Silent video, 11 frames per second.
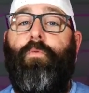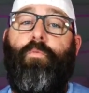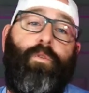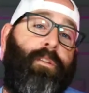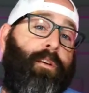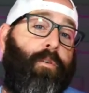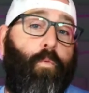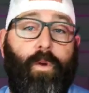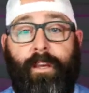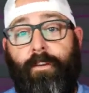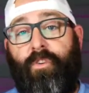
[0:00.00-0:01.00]
within a
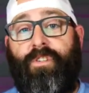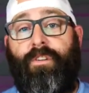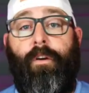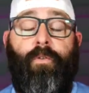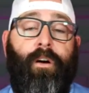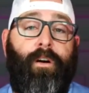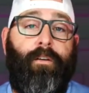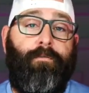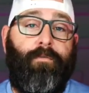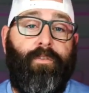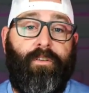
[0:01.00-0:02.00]
week or so
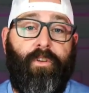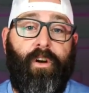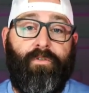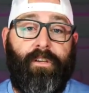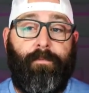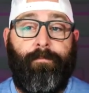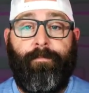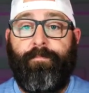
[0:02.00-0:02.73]
of the closing.